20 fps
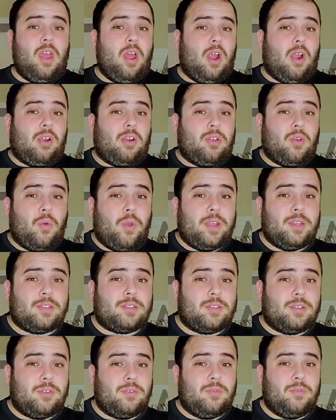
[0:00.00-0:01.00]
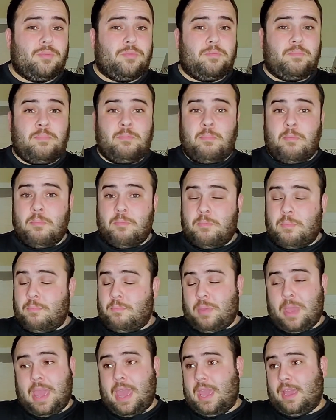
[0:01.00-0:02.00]
are going to
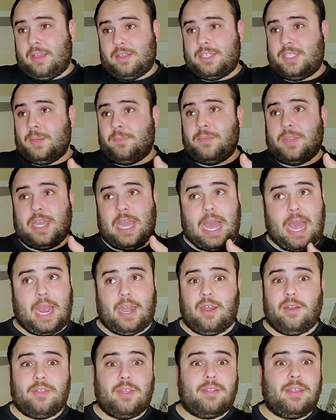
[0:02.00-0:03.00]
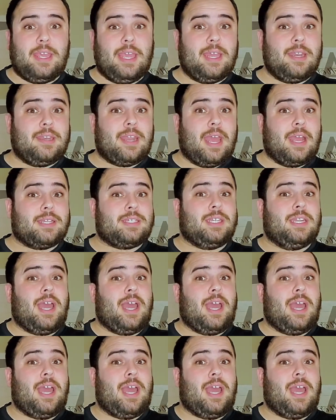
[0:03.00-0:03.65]
pick something higher than the index.